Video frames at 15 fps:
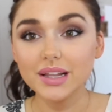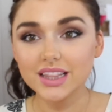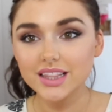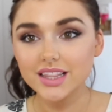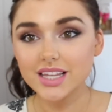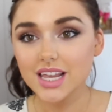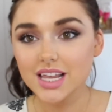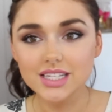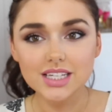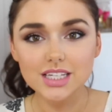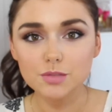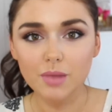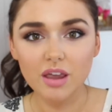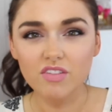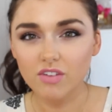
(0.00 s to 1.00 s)
But this
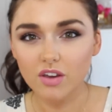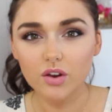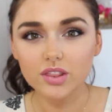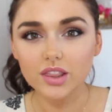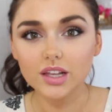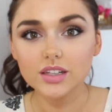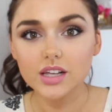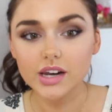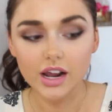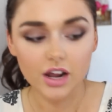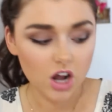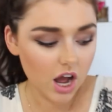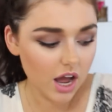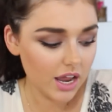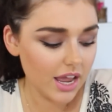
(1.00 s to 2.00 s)
is my favorite thing that I
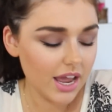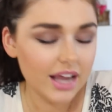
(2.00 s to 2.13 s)
got.